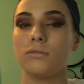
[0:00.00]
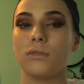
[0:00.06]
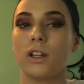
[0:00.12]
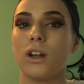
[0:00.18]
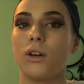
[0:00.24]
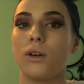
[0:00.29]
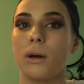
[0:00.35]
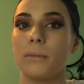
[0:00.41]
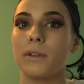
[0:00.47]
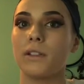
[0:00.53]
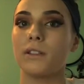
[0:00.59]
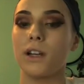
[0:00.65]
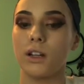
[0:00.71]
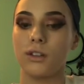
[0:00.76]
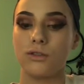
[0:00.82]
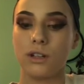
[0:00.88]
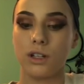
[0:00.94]
No, I'm
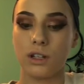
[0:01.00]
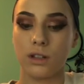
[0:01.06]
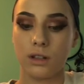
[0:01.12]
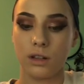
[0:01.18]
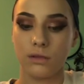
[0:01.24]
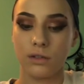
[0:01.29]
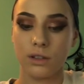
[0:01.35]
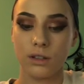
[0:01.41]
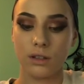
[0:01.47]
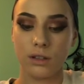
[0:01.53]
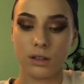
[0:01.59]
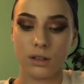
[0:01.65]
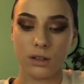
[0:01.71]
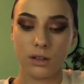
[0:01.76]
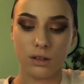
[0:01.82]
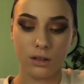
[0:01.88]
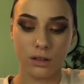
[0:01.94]
exaggerating,
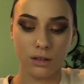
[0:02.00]
obviously.